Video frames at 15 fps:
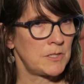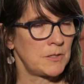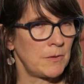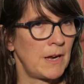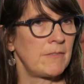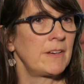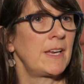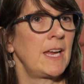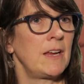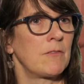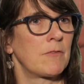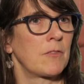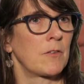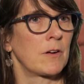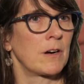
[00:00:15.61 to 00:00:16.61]
to advocate
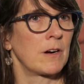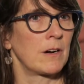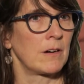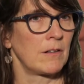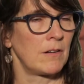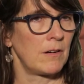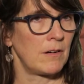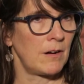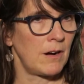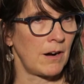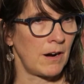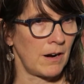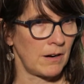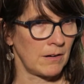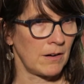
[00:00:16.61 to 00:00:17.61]
for
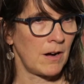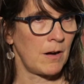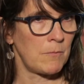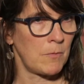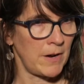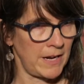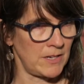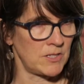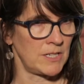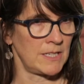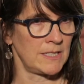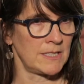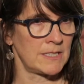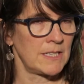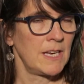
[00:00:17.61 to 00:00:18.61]
our
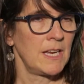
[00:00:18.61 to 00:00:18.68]
wages.